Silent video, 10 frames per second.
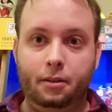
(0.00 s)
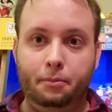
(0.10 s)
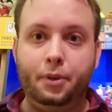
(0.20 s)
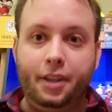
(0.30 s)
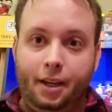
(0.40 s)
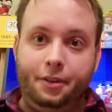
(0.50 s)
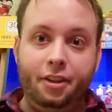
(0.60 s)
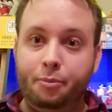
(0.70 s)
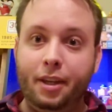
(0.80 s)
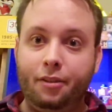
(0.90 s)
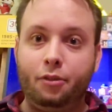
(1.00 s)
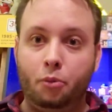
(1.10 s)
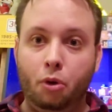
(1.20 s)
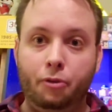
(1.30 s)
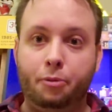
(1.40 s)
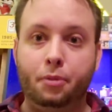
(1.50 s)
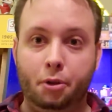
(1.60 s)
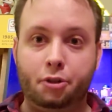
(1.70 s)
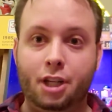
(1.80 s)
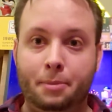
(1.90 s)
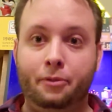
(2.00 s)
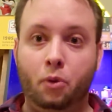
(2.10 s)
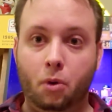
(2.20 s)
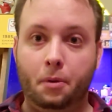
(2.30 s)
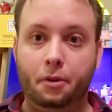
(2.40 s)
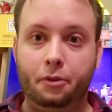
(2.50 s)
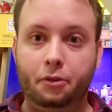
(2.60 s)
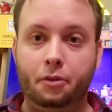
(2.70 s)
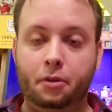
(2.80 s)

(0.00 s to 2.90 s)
But yeah, this makes the role from Little Shop of Horrors